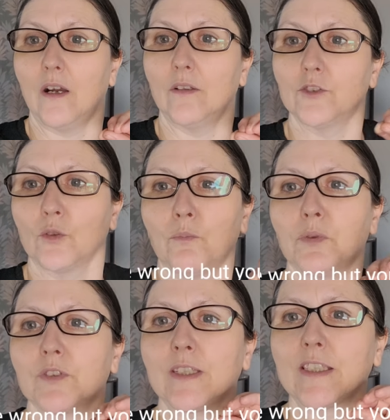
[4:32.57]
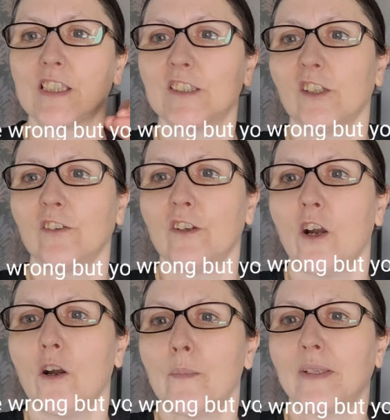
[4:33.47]
someone puts a negative
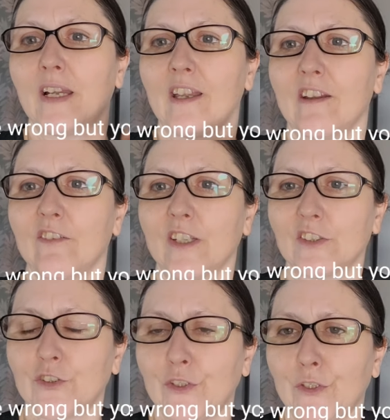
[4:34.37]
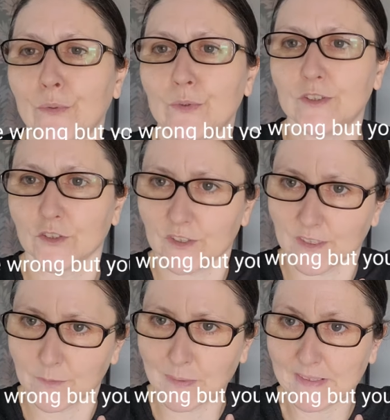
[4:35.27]
comment, I have an excuse just to
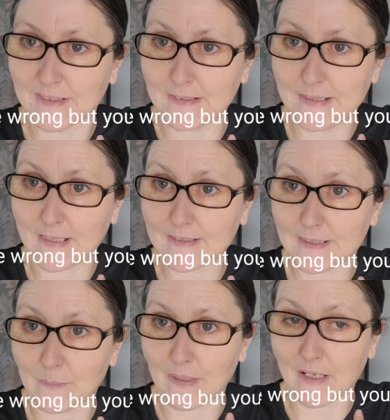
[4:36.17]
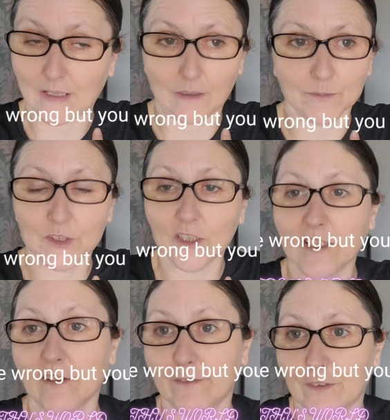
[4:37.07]
be nasty back. I'm sorry,
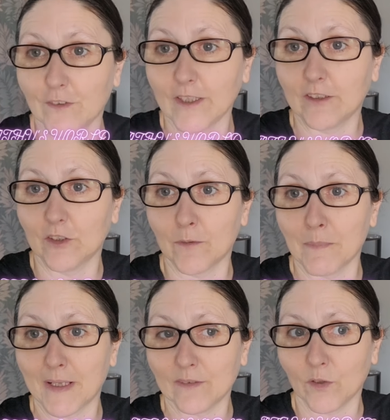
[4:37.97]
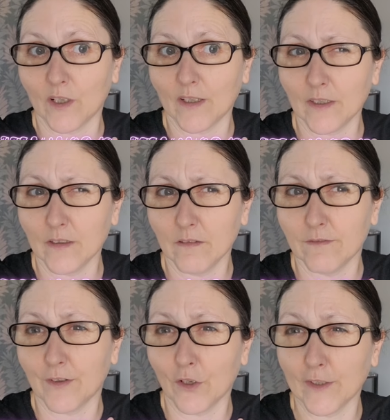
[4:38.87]
you're a fully grown man. What are you,
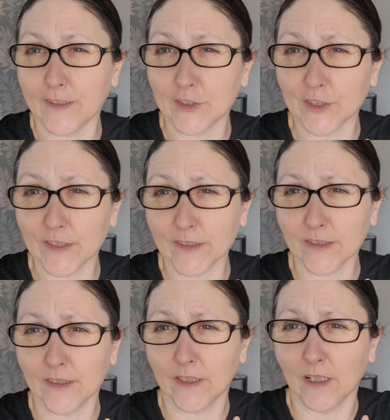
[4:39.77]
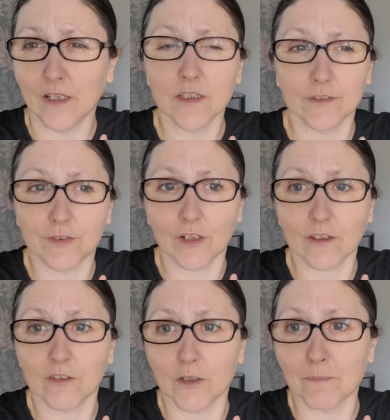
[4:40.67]
40 this year? You're a fully
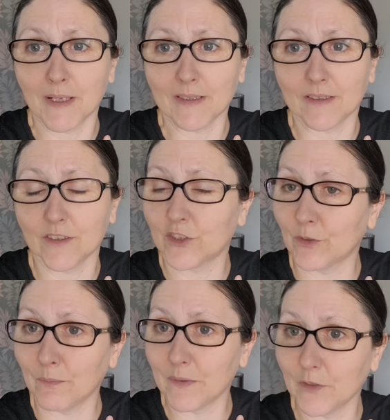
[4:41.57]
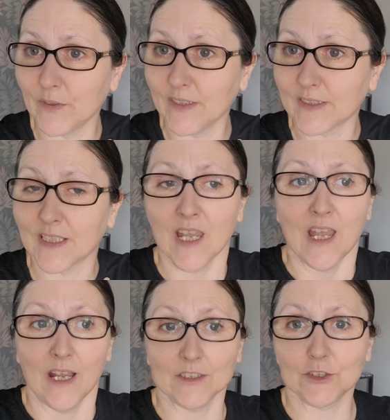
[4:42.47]
grown man. You shouldn't be doing this.
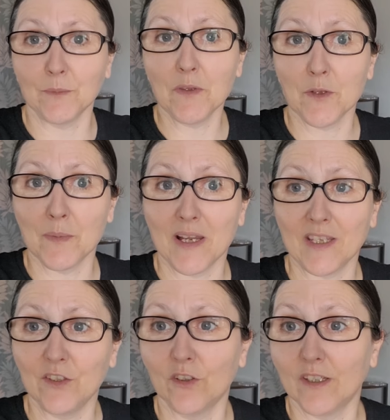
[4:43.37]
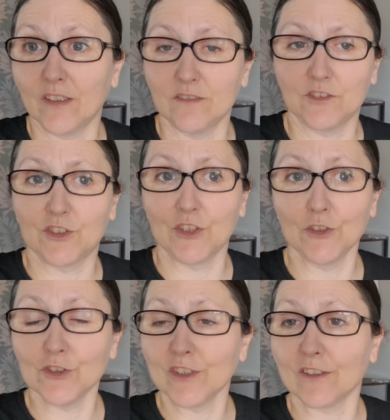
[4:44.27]
And some of them are young
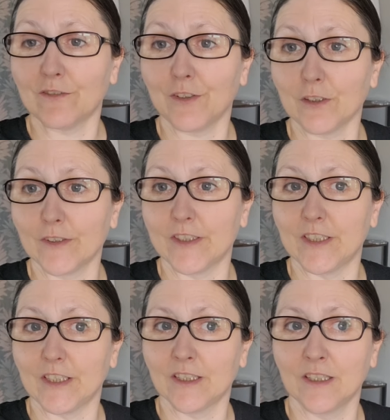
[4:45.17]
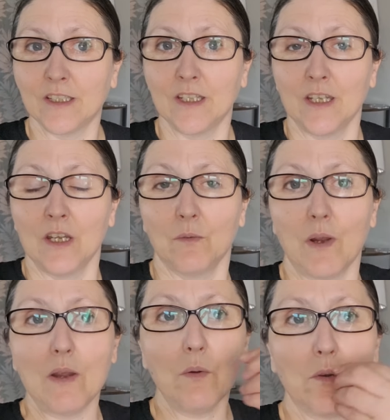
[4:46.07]
children that following you.
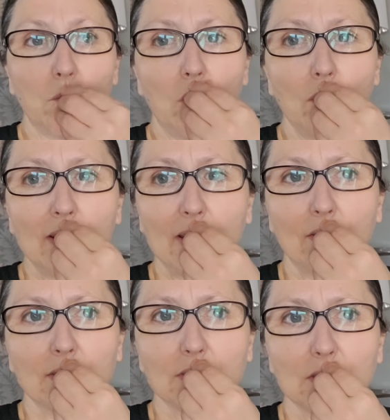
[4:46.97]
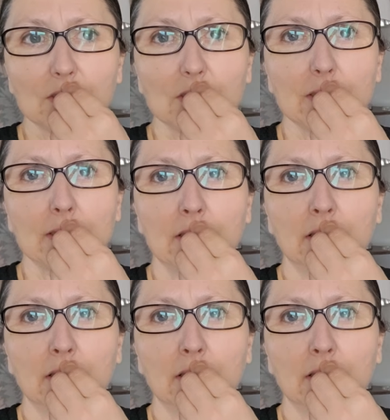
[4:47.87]
Where, what were it? I was watching.